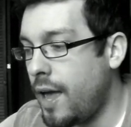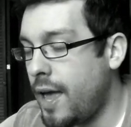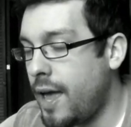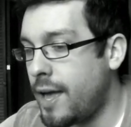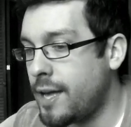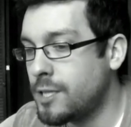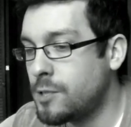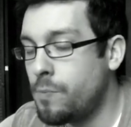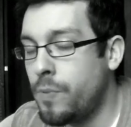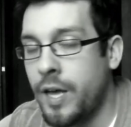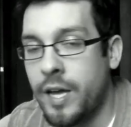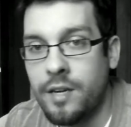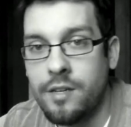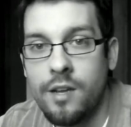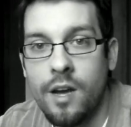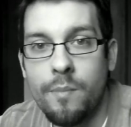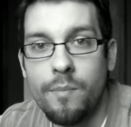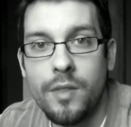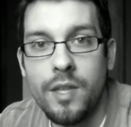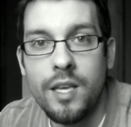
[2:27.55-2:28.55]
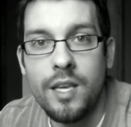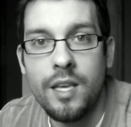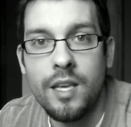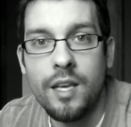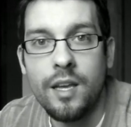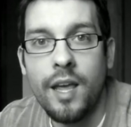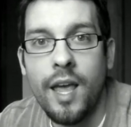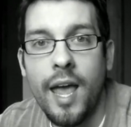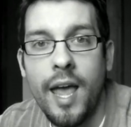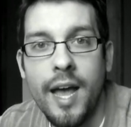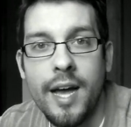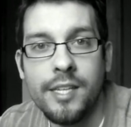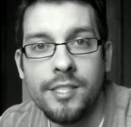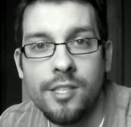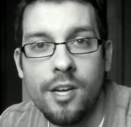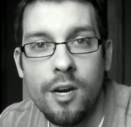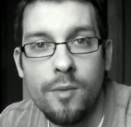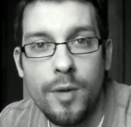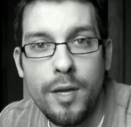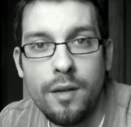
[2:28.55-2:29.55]
has picked up the
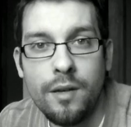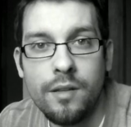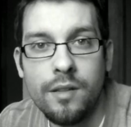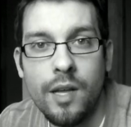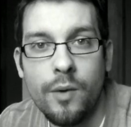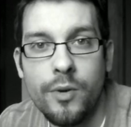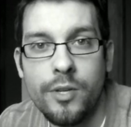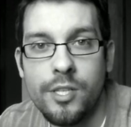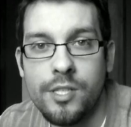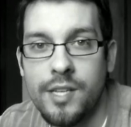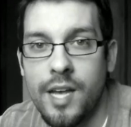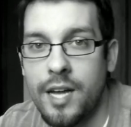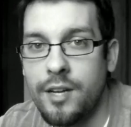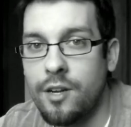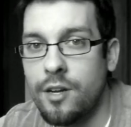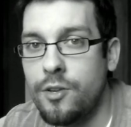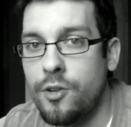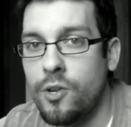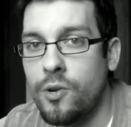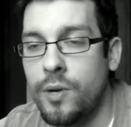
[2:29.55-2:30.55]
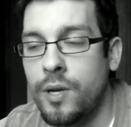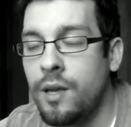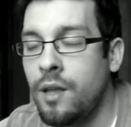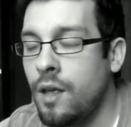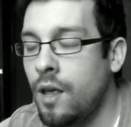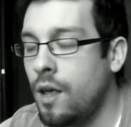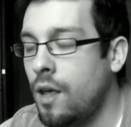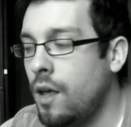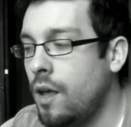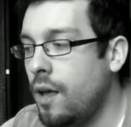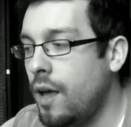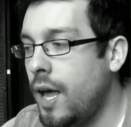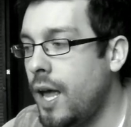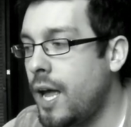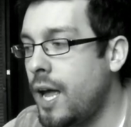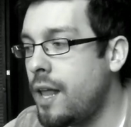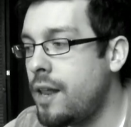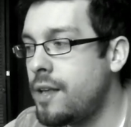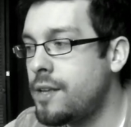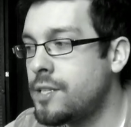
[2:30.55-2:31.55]
Chaos Army that we just got done doing,
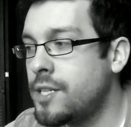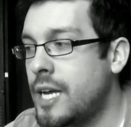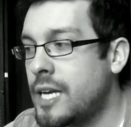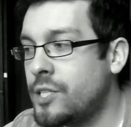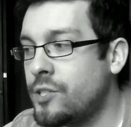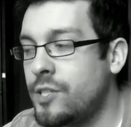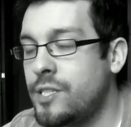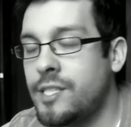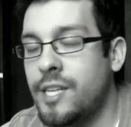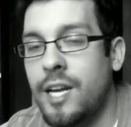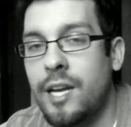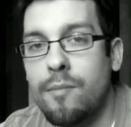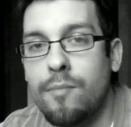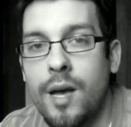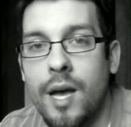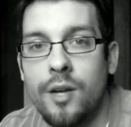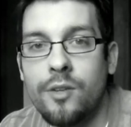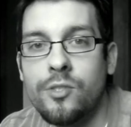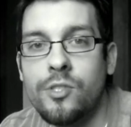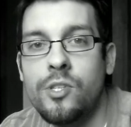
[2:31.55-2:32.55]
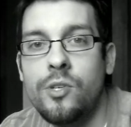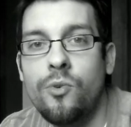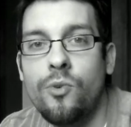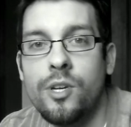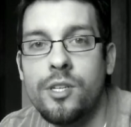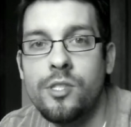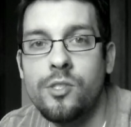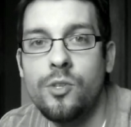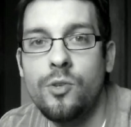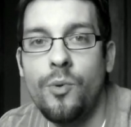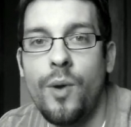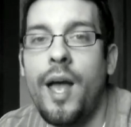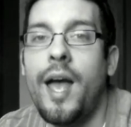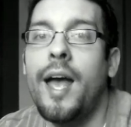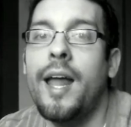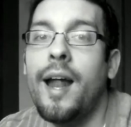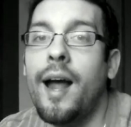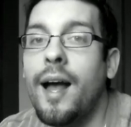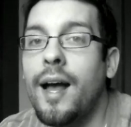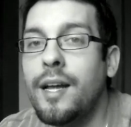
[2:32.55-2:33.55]
and is actually sending models to us to
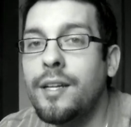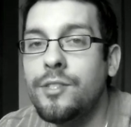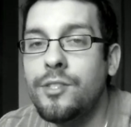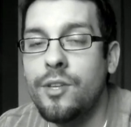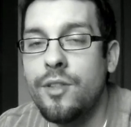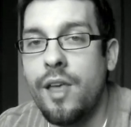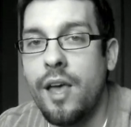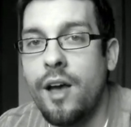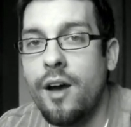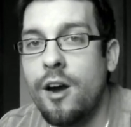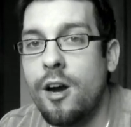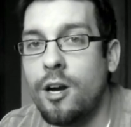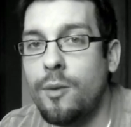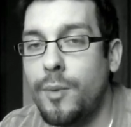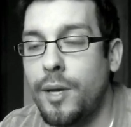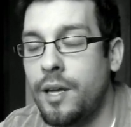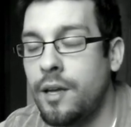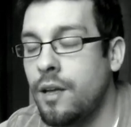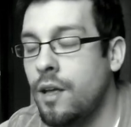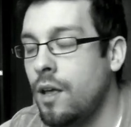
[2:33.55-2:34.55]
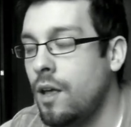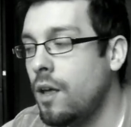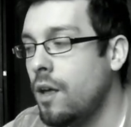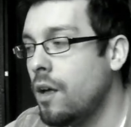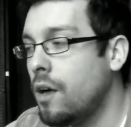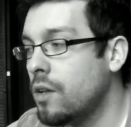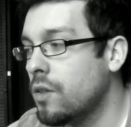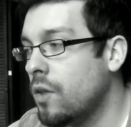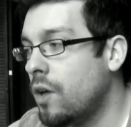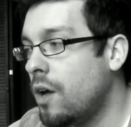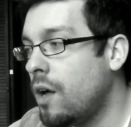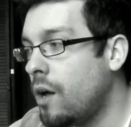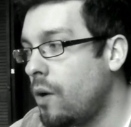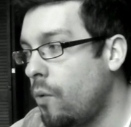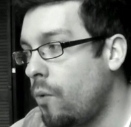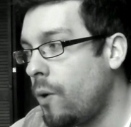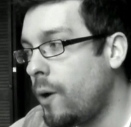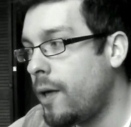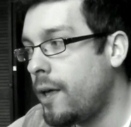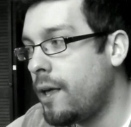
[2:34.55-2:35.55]
add on to that army,
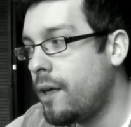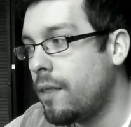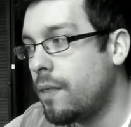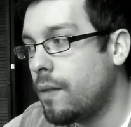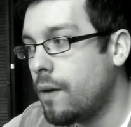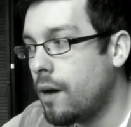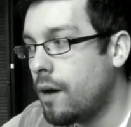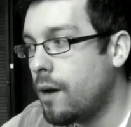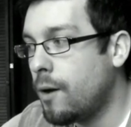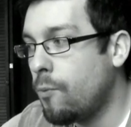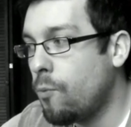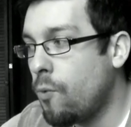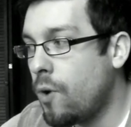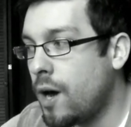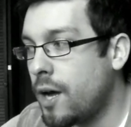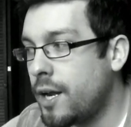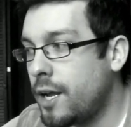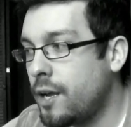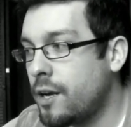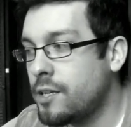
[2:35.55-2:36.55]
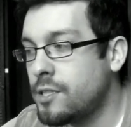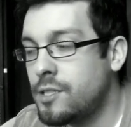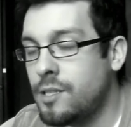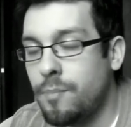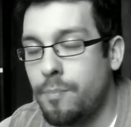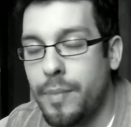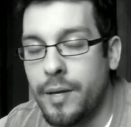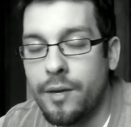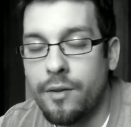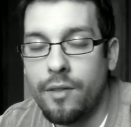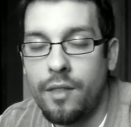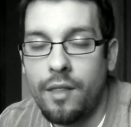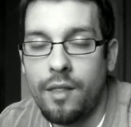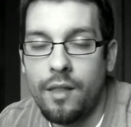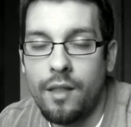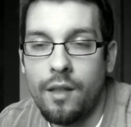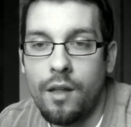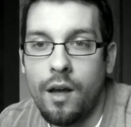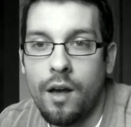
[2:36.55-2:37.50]
along with wanting us to build